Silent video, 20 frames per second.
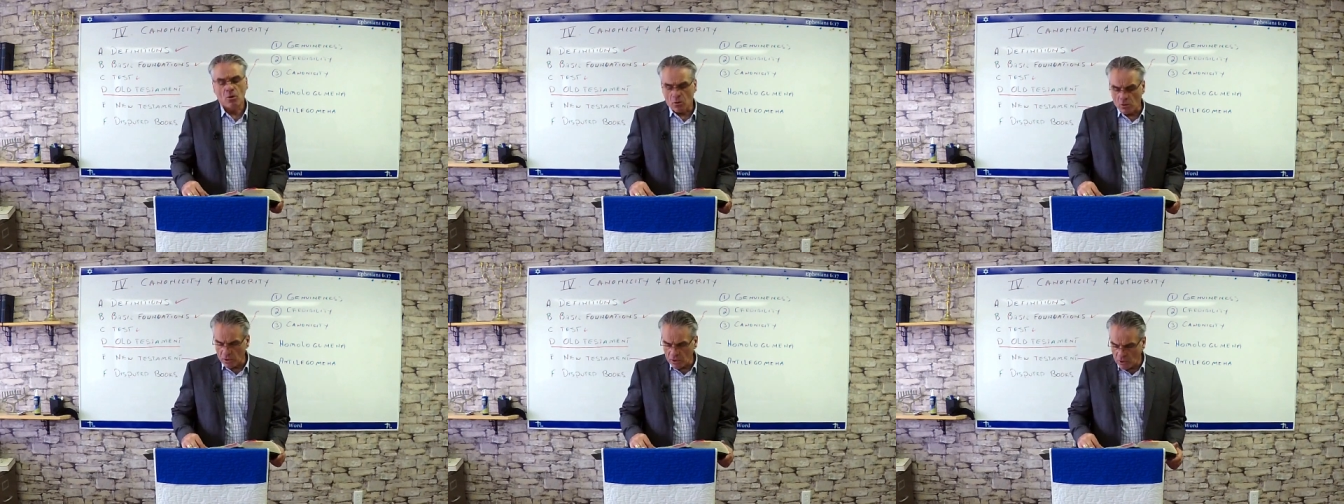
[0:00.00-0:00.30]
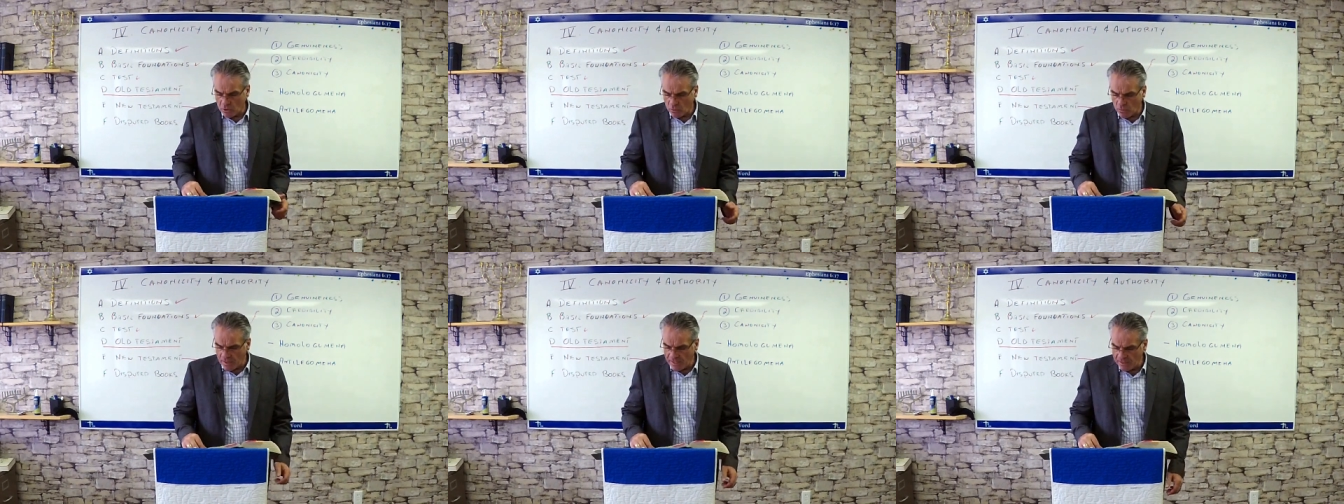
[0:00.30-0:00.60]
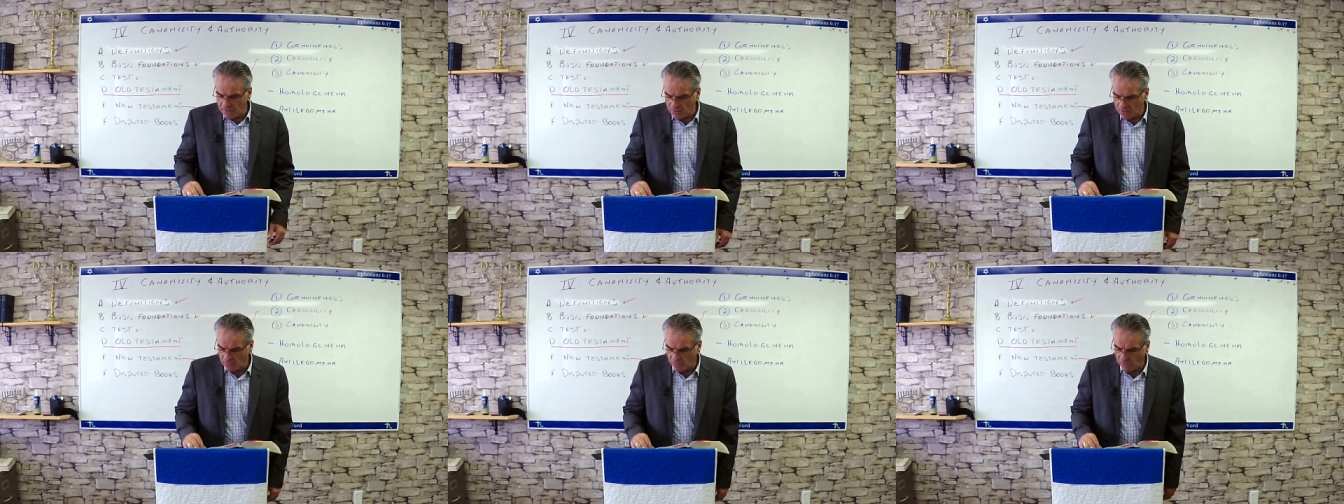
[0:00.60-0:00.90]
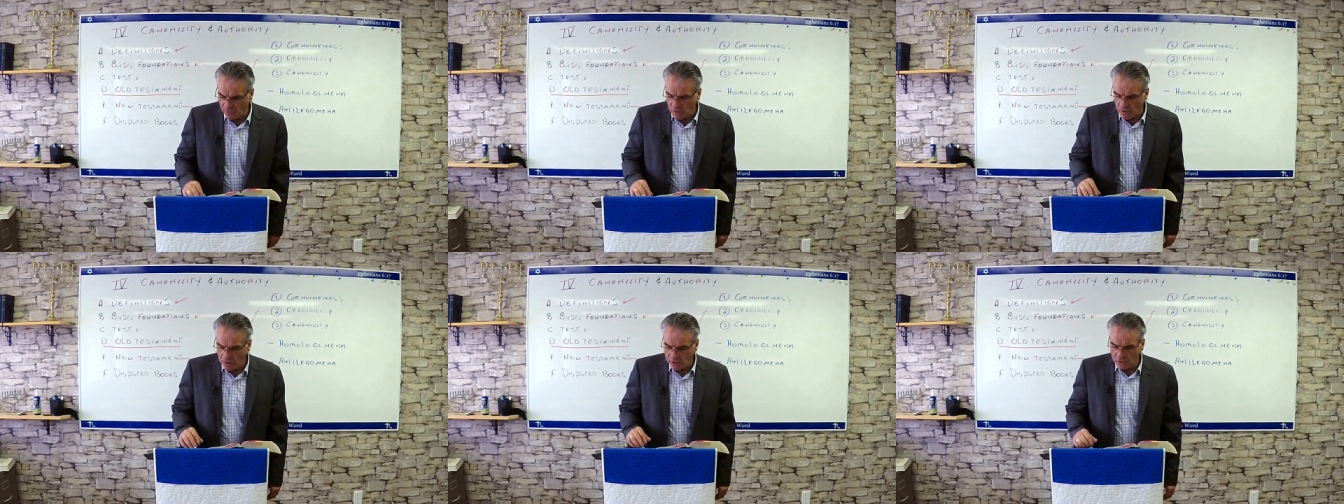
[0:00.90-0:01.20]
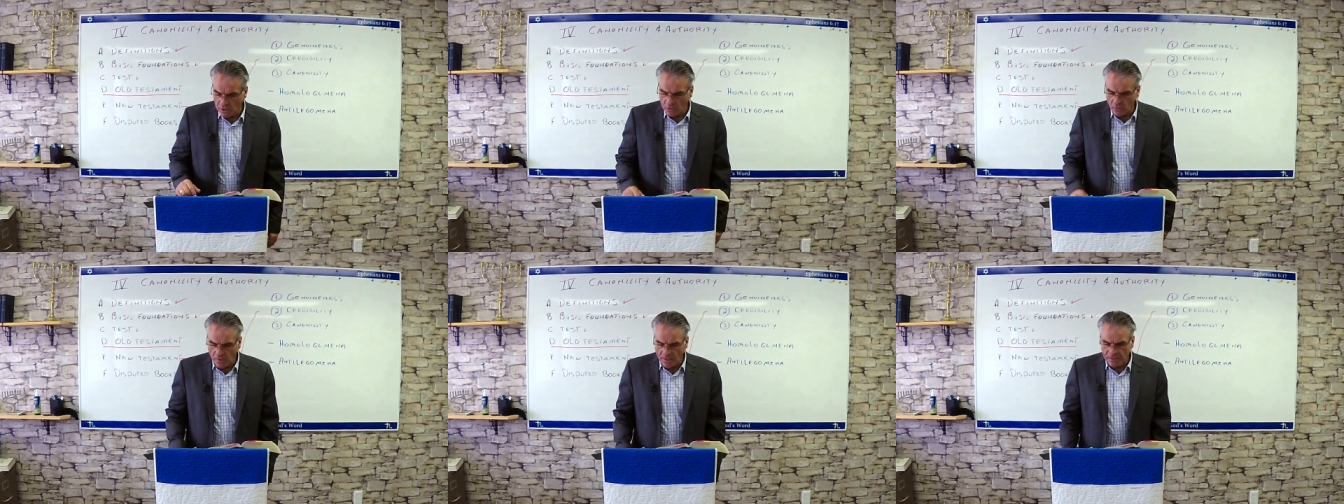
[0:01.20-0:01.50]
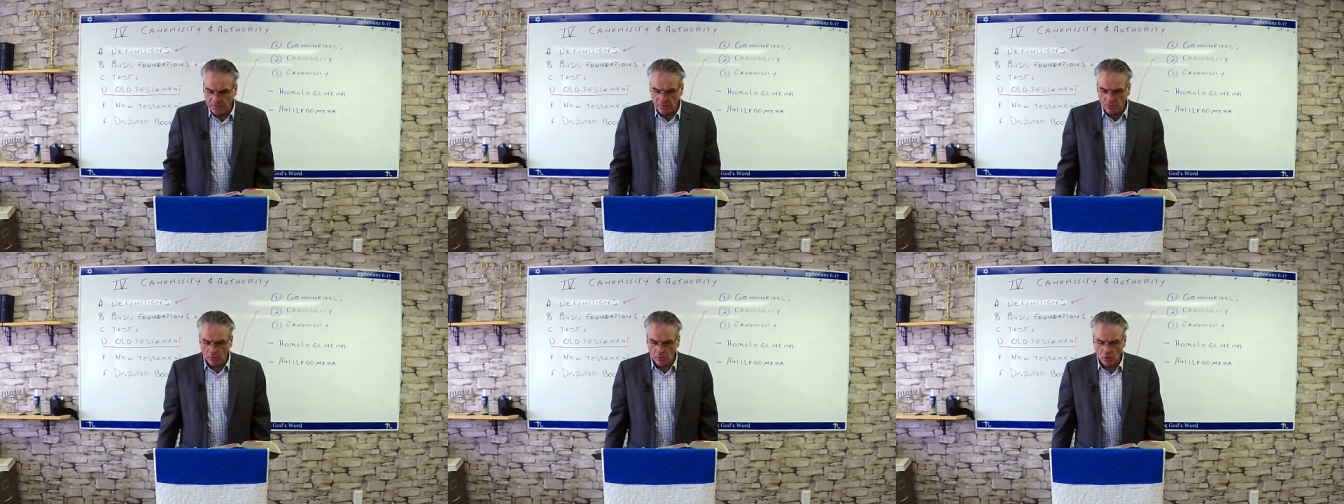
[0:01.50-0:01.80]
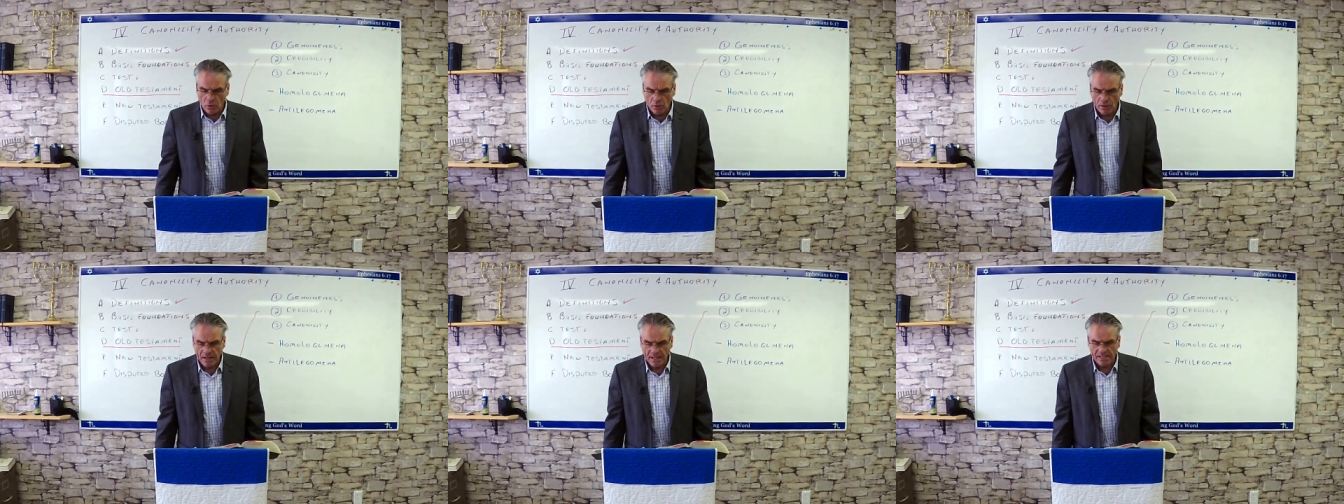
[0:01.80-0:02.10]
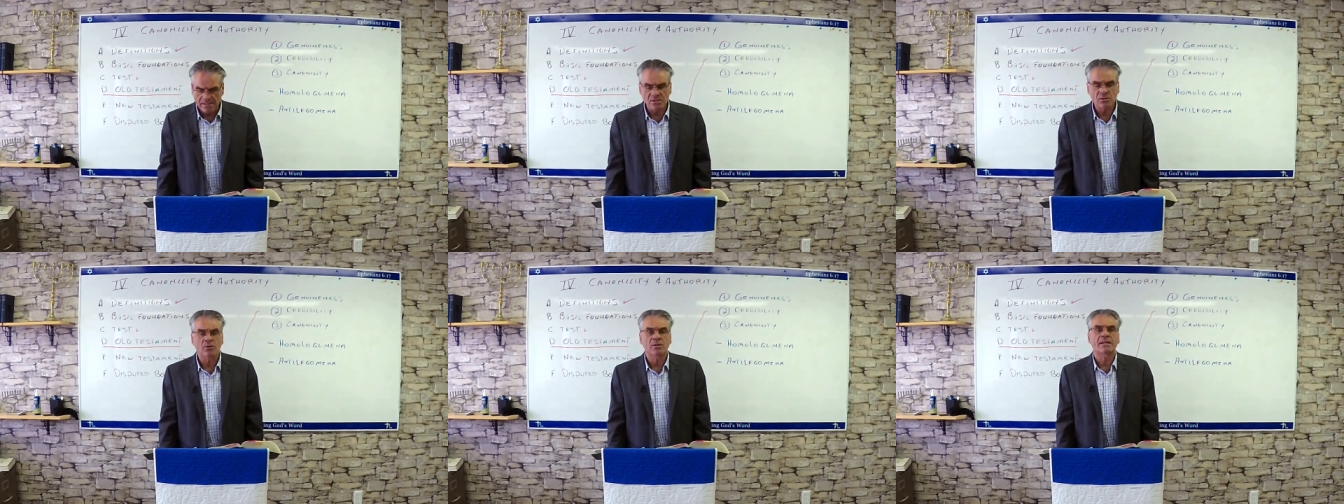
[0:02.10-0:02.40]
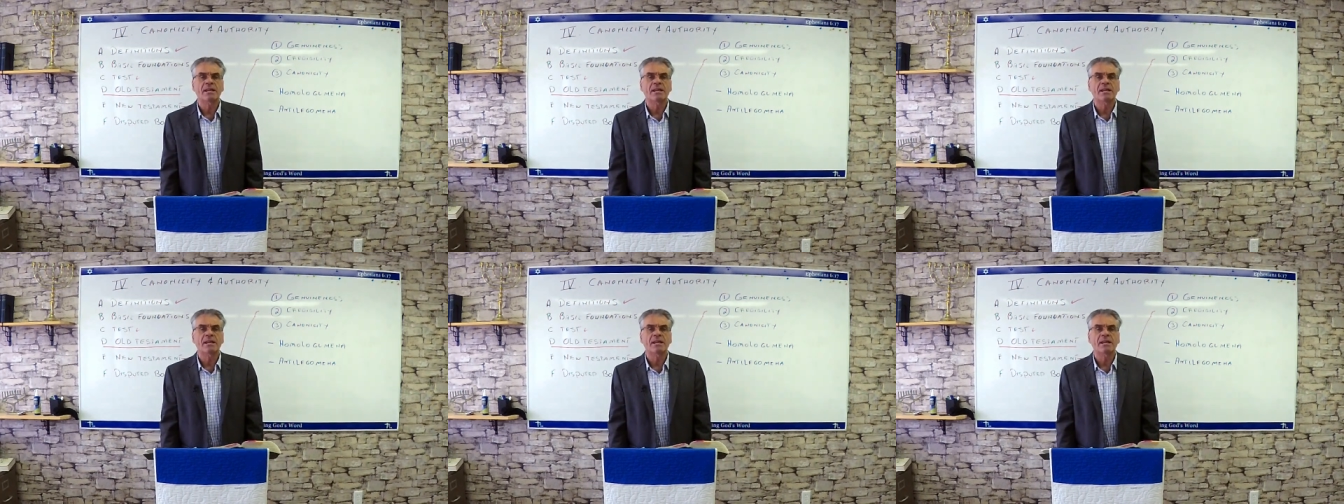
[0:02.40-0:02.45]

or greater on greater or lesser